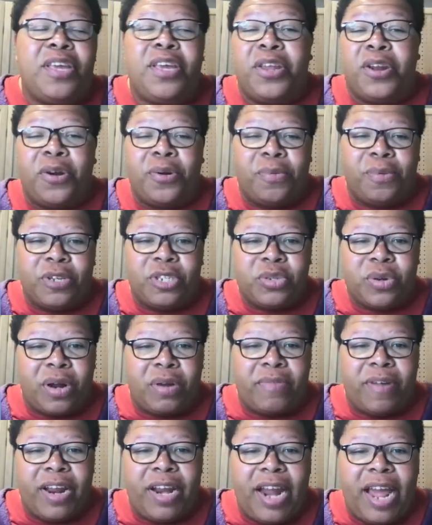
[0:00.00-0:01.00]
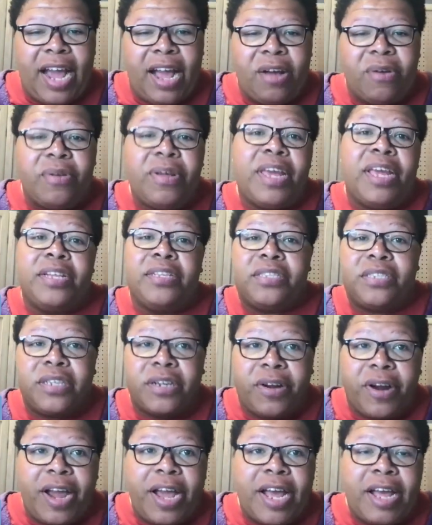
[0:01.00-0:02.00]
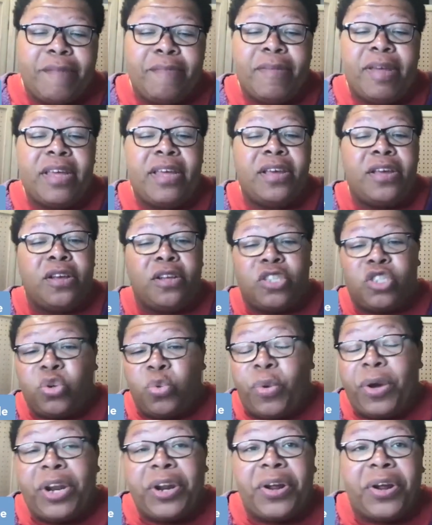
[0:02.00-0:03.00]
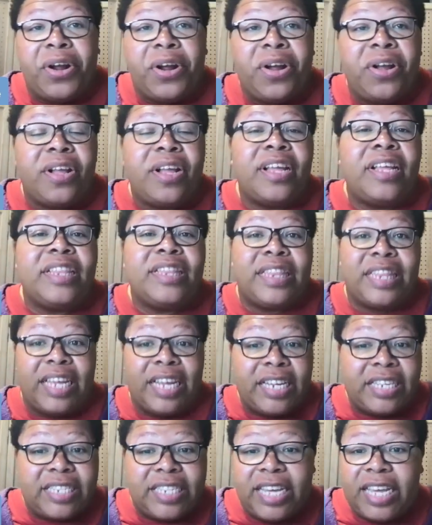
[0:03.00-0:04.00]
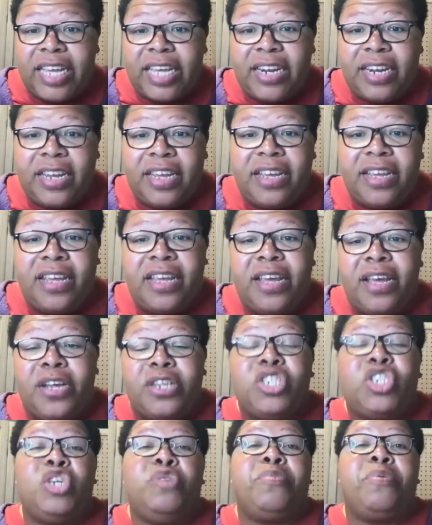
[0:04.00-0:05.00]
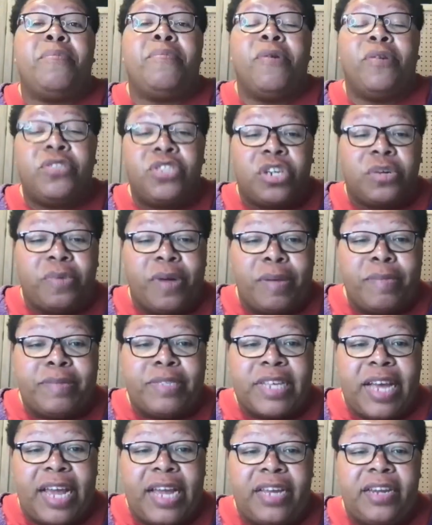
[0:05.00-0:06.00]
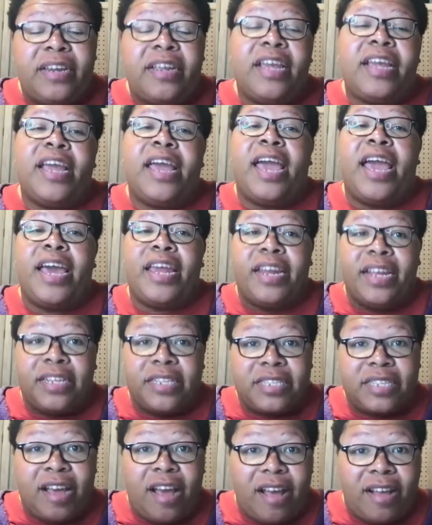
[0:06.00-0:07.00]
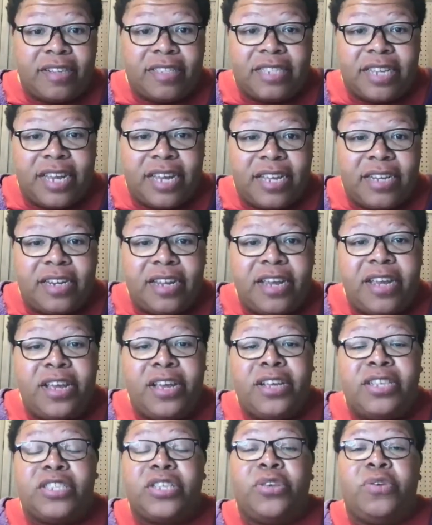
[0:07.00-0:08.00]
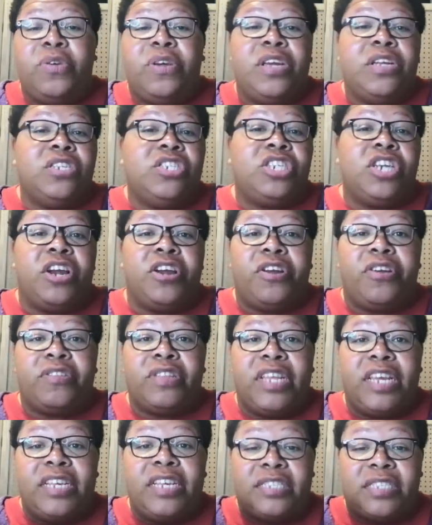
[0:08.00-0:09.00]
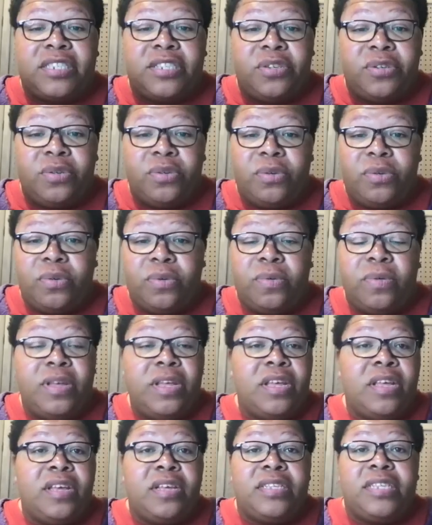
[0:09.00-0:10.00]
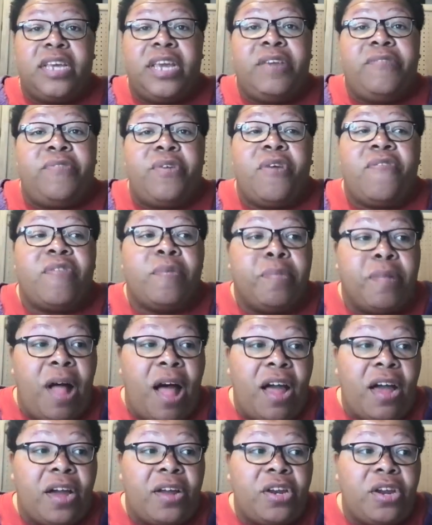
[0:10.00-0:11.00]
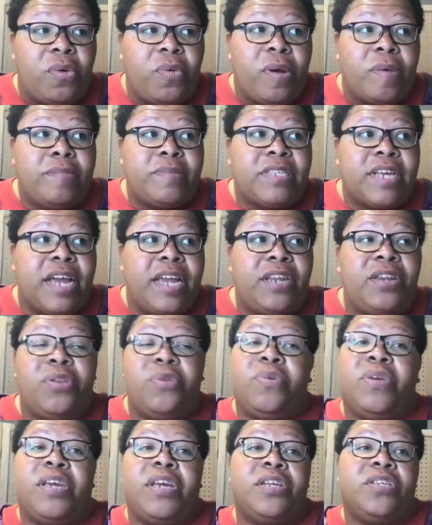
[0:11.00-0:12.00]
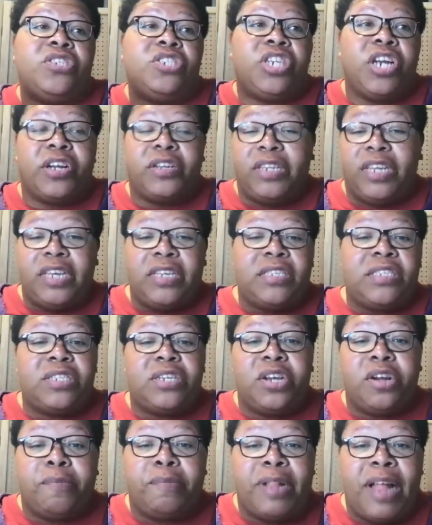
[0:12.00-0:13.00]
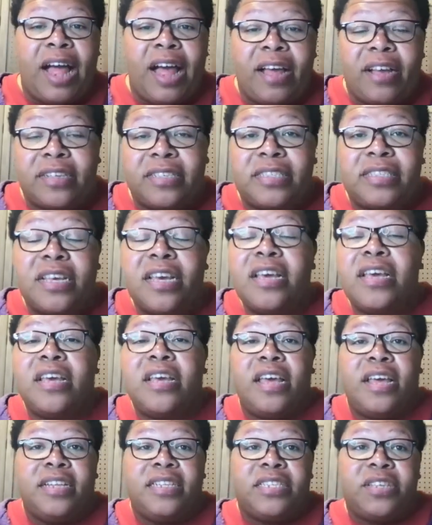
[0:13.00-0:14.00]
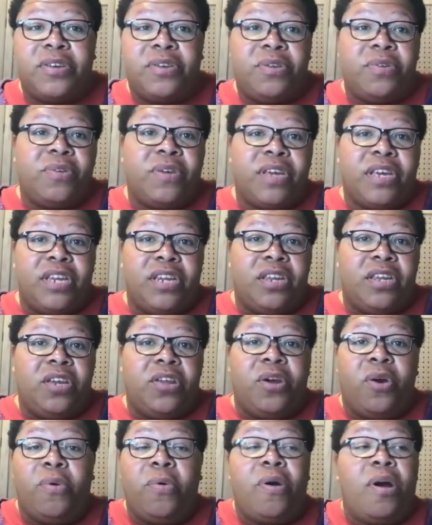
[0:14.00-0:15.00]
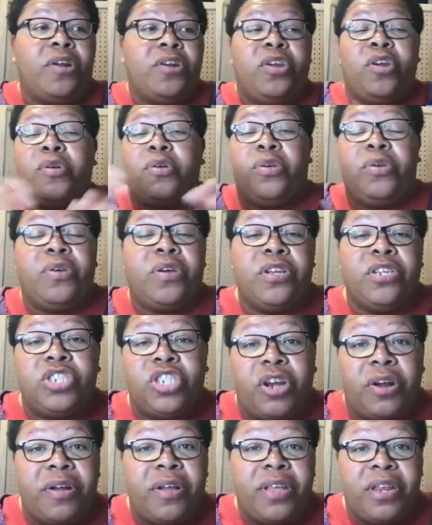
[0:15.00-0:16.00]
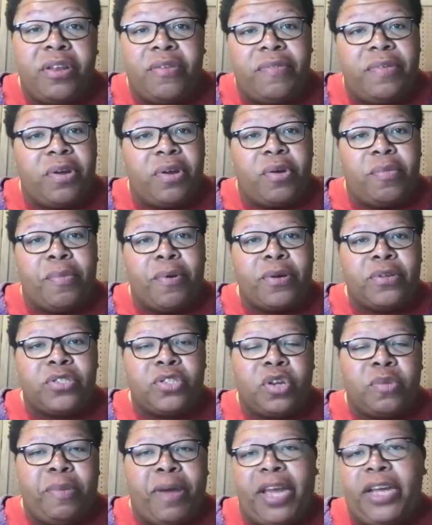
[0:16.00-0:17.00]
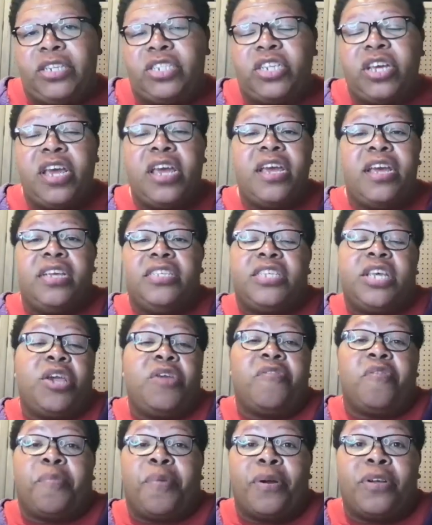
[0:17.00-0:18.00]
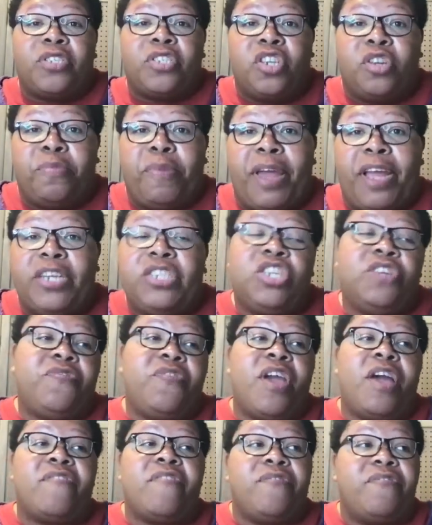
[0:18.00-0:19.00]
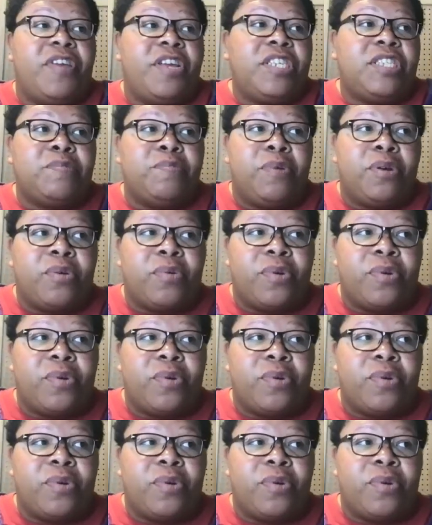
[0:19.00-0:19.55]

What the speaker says: which we're on right now, Instagram, Twitter, LinkedIn to promote your website and its content. So you can share your links so if you have a blog on your website, you can share links to your blogs. And so you can, you can share it even on your personal page. Say you have a personal page. If you have a Facebook